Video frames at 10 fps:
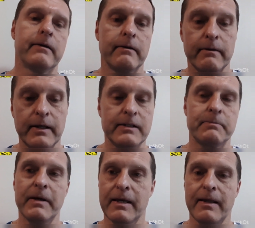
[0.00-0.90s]

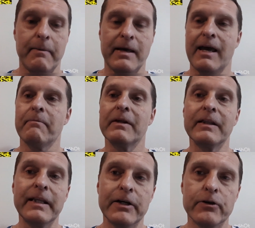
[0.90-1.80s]
They became the
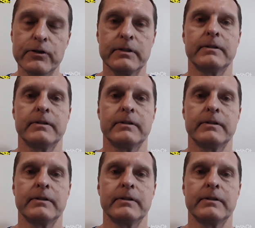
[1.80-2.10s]
leaders.